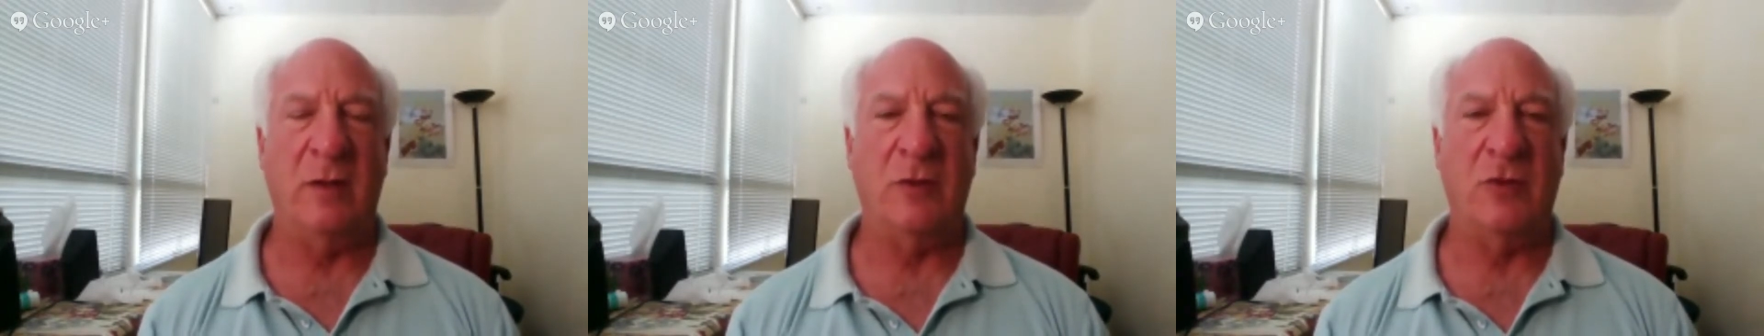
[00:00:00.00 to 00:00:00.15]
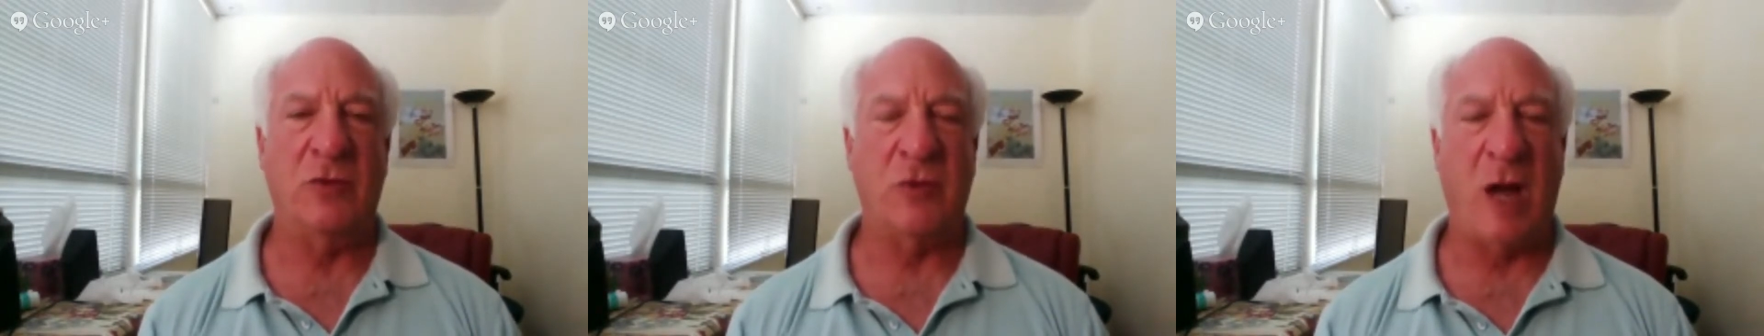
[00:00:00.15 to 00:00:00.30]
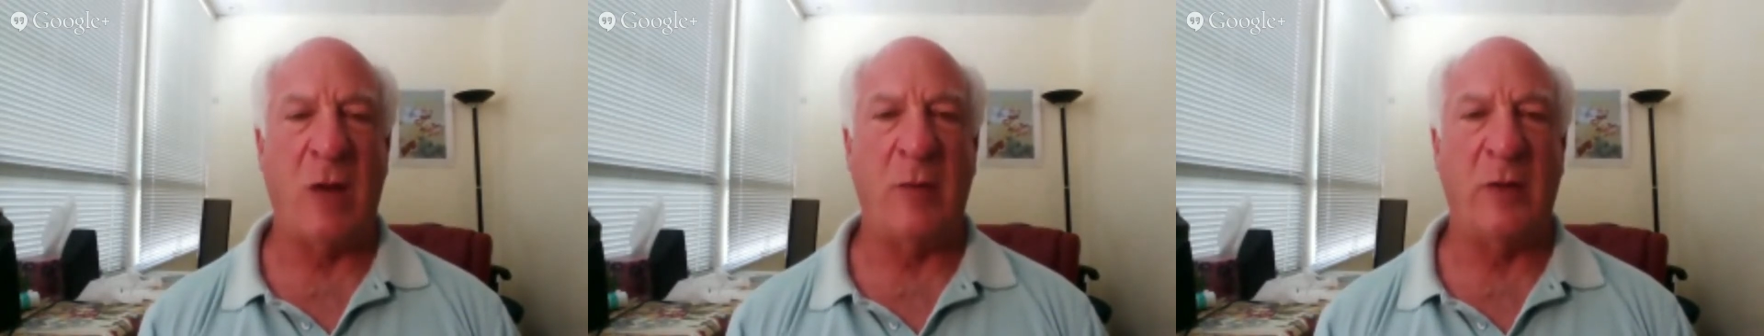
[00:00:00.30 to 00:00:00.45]

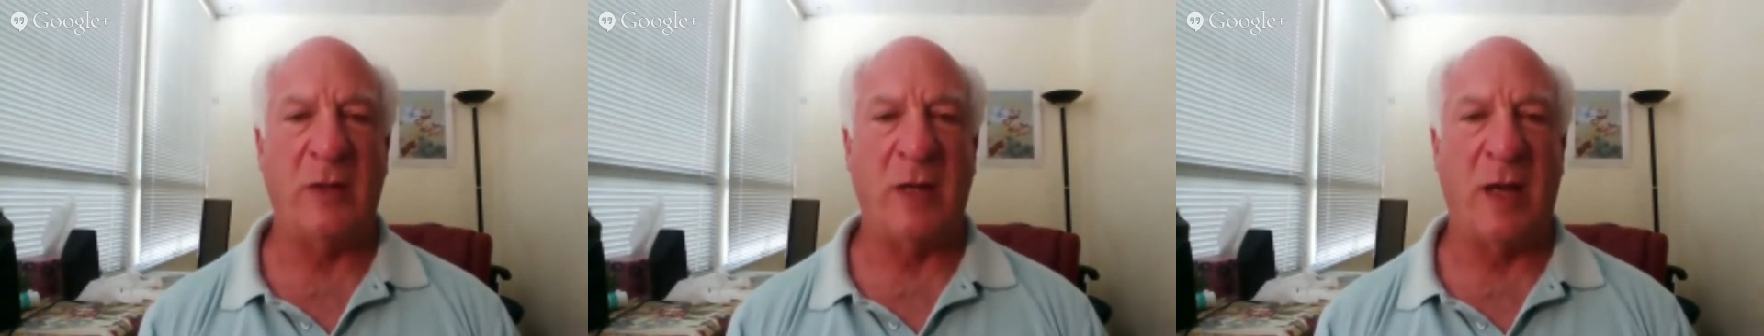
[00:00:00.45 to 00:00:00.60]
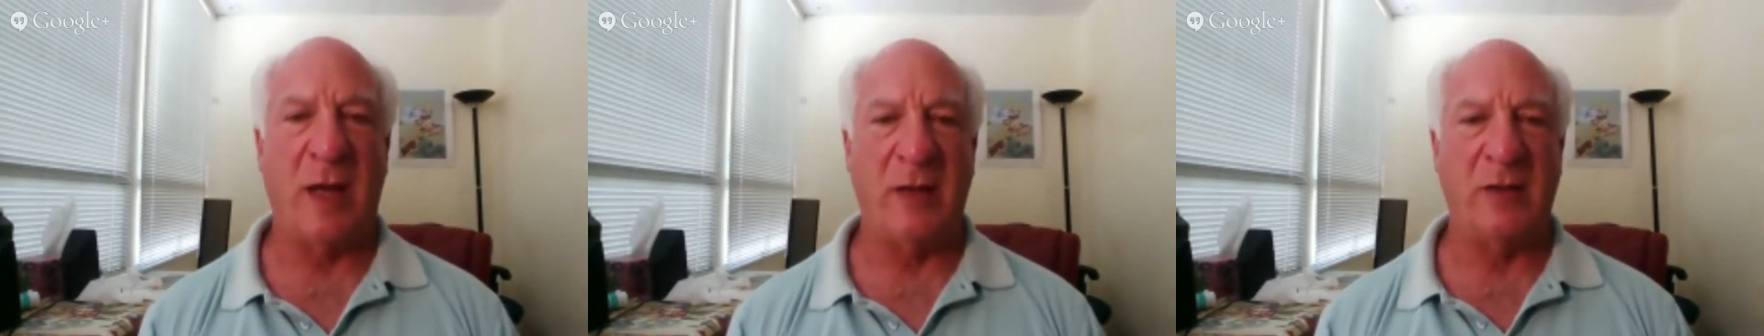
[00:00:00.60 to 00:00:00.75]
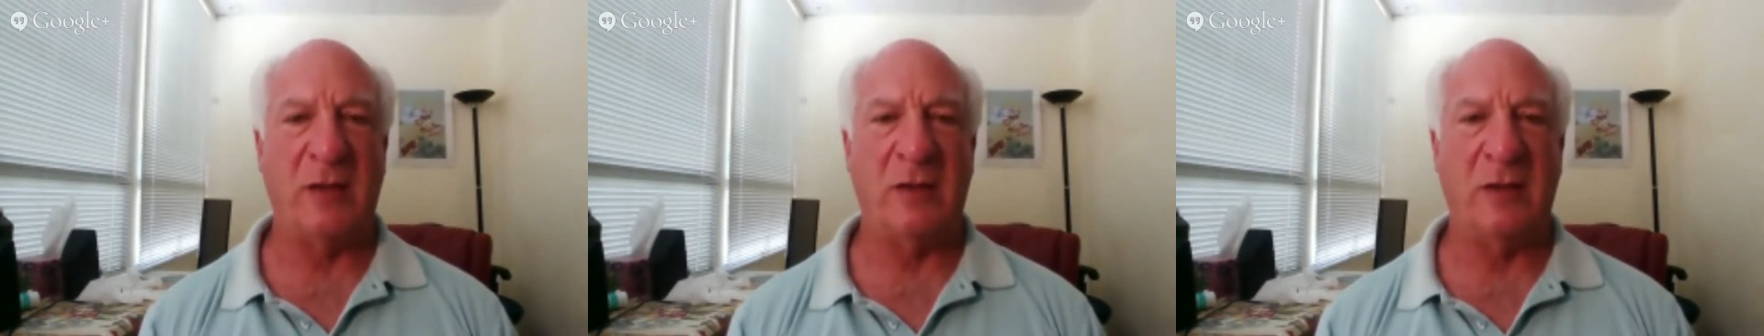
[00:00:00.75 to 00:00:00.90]

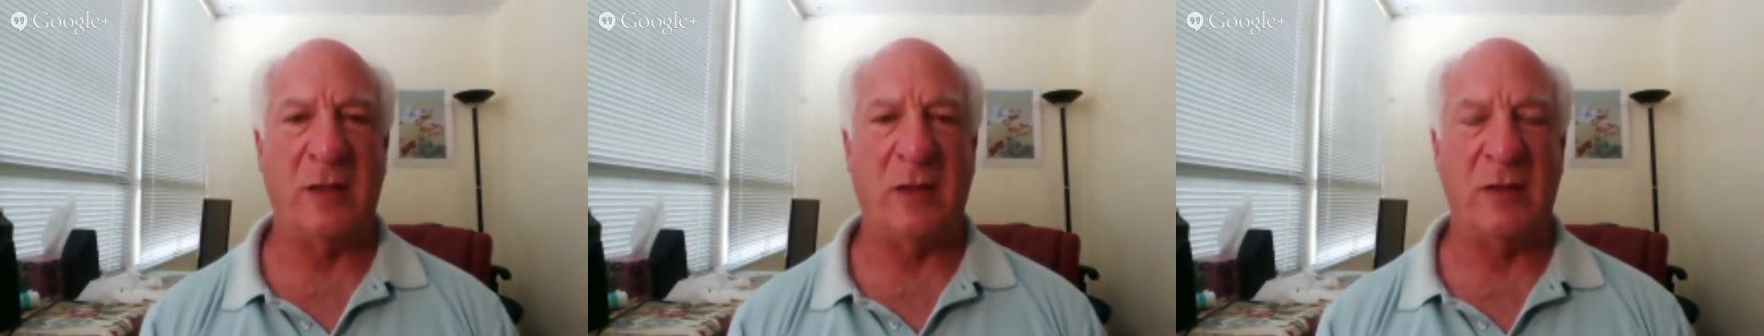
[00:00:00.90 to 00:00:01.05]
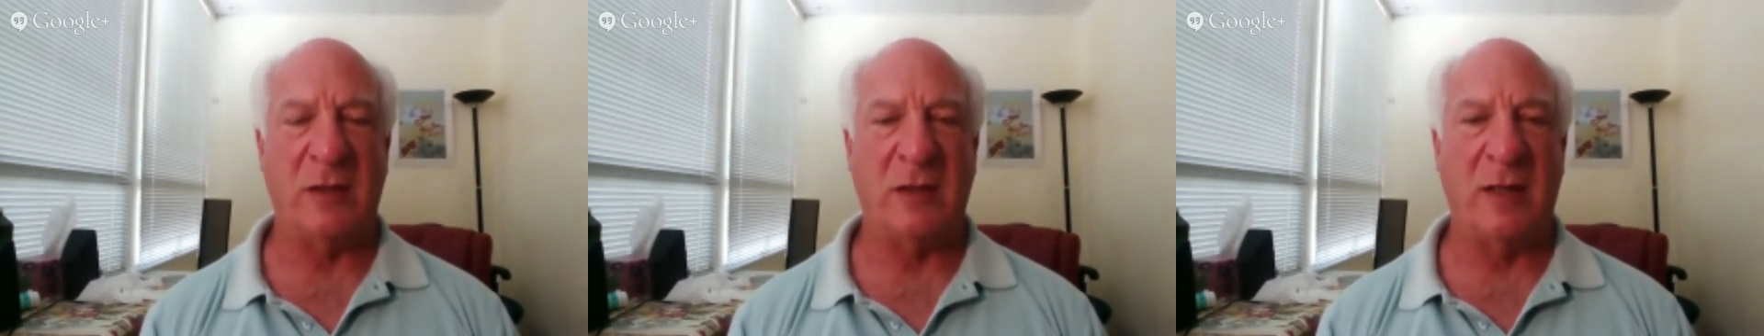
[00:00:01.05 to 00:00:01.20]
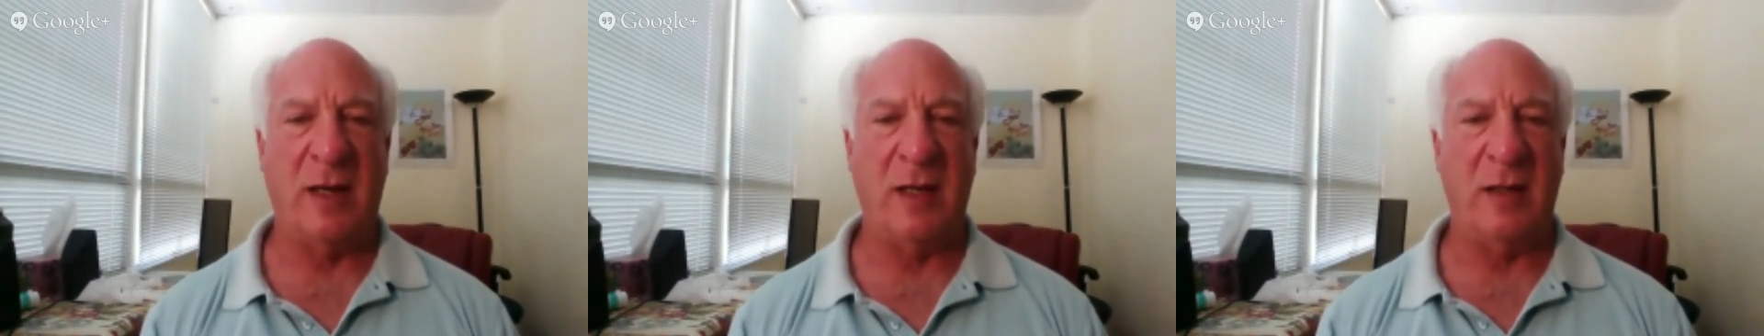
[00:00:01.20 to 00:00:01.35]
traumatized and
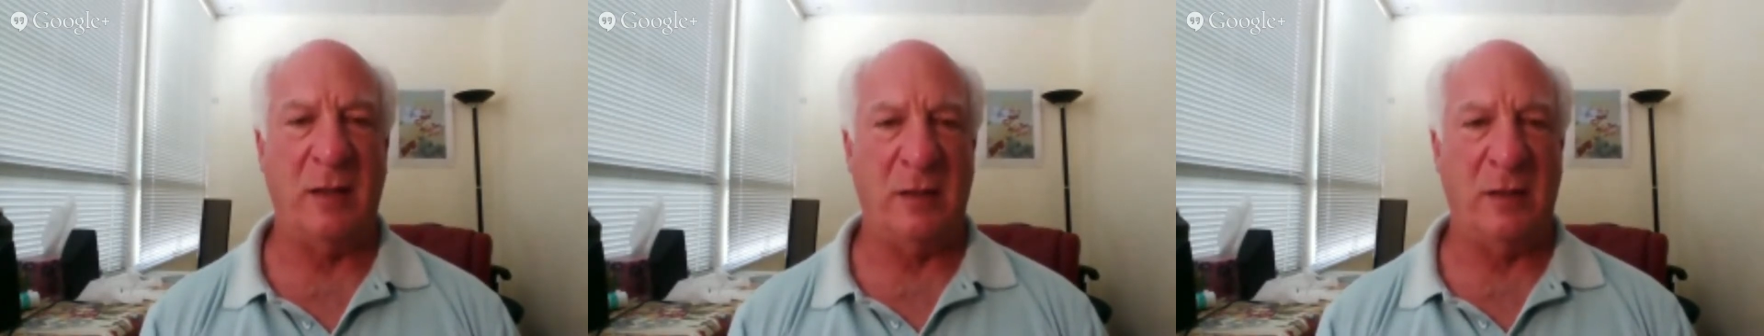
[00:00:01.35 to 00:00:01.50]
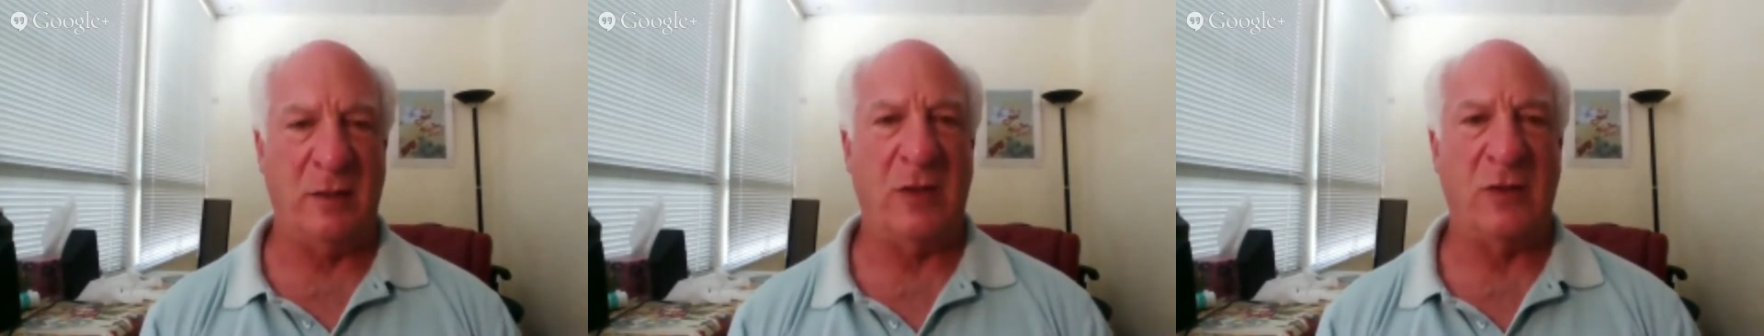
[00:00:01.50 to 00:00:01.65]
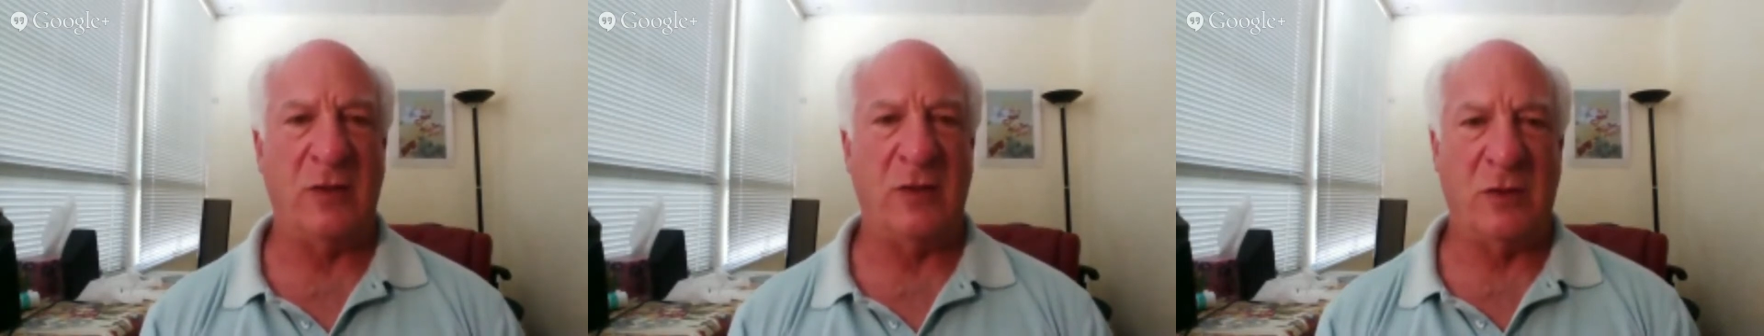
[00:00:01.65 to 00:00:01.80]

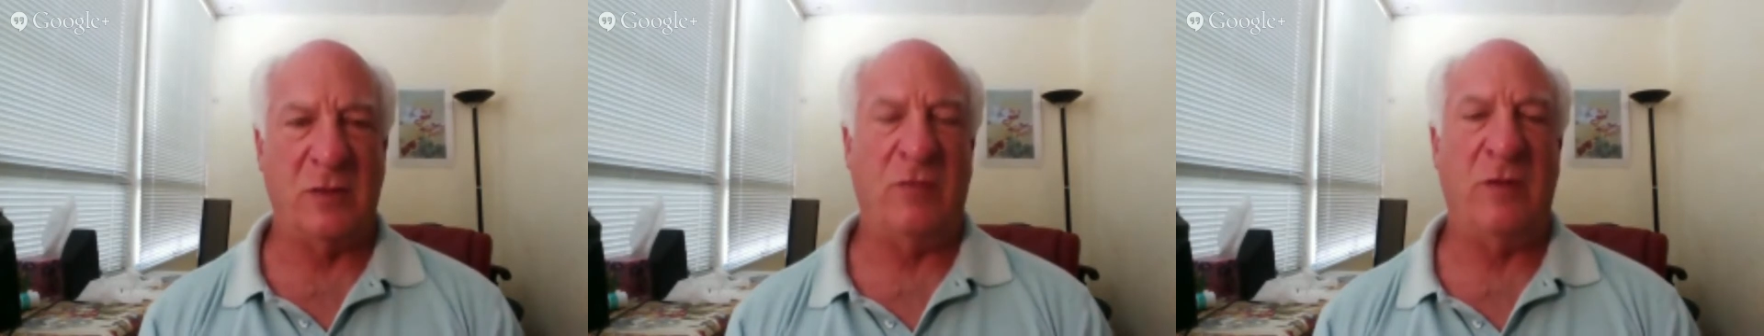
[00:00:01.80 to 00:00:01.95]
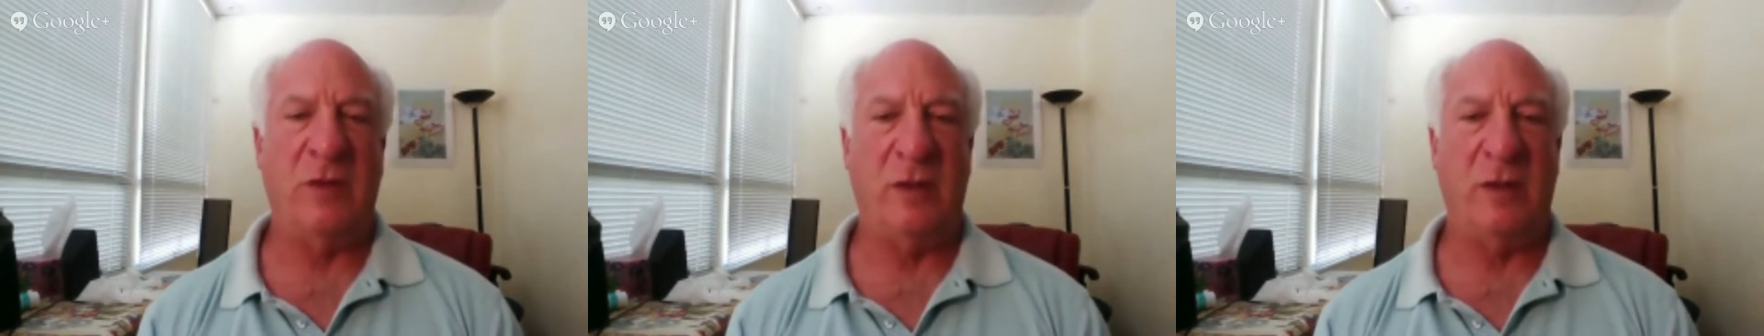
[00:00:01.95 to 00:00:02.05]
doesn't